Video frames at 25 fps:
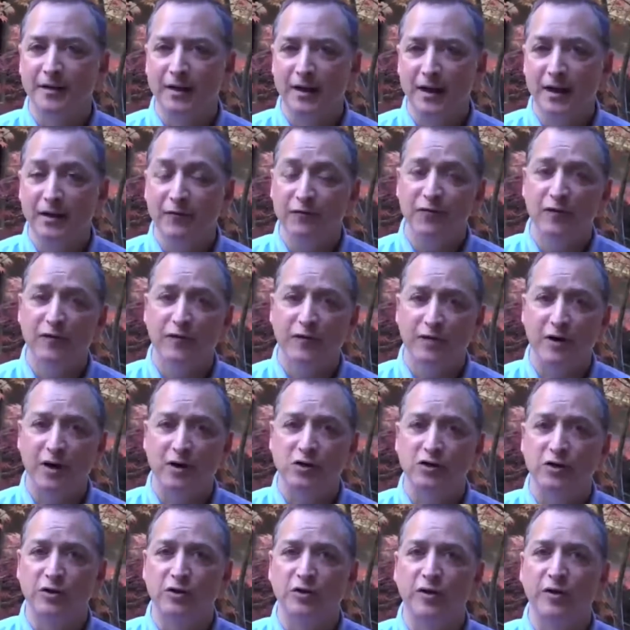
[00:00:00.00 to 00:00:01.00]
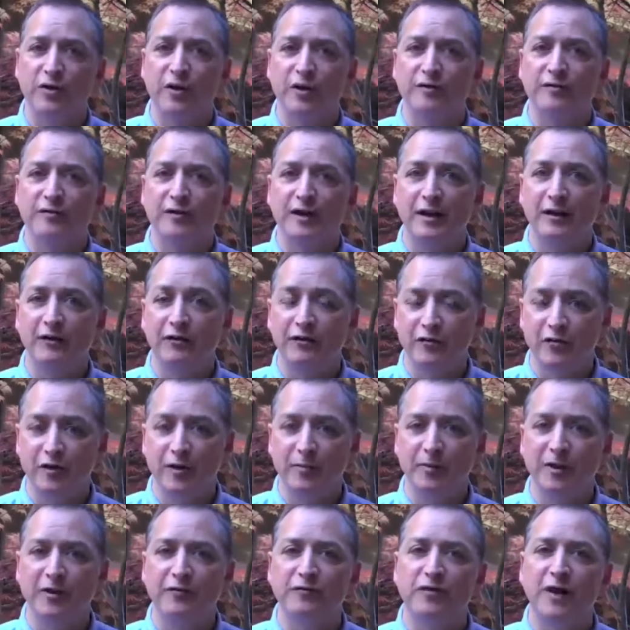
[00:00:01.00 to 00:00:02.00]
infrastructure that's
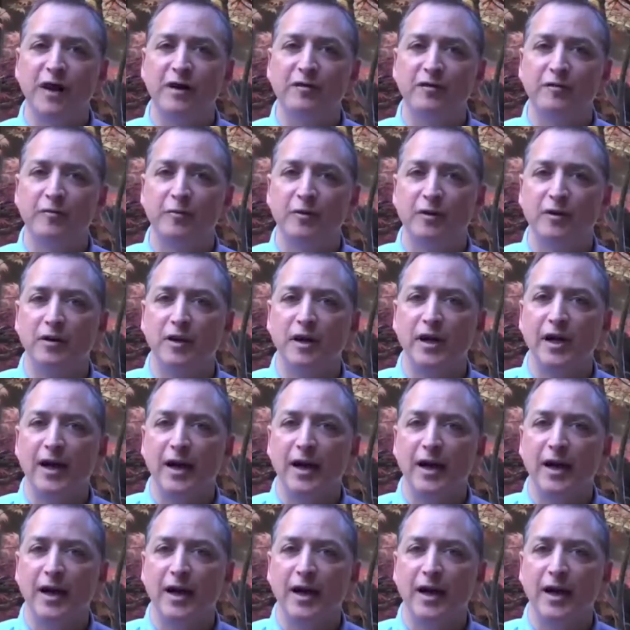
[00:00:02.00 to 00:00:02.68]
extremely flexible